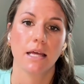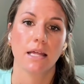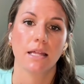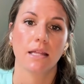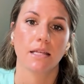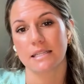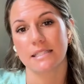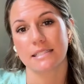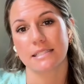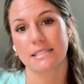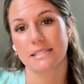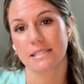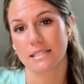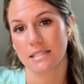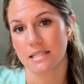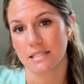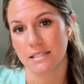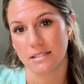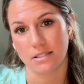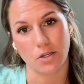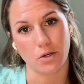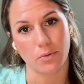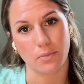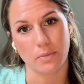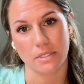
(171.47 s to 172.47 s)
This is an
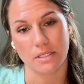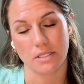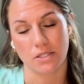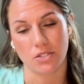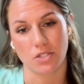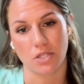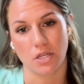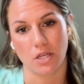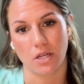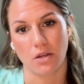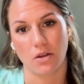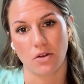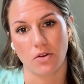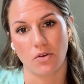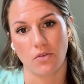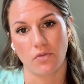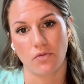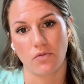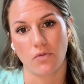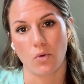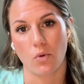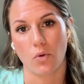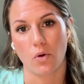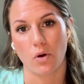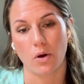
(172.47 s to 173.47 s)
easier position
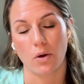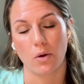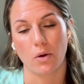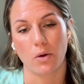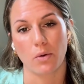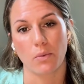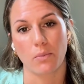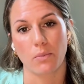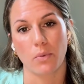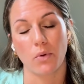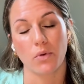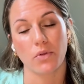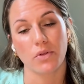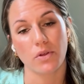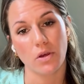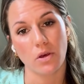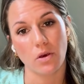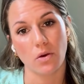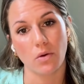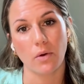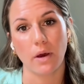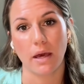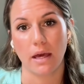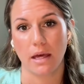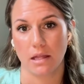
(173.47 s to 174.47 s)
for both
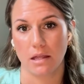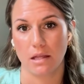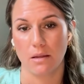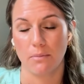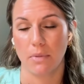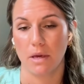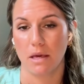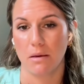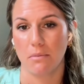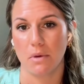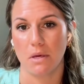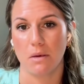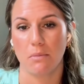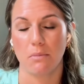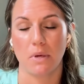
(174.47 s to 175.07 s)
you and the baby,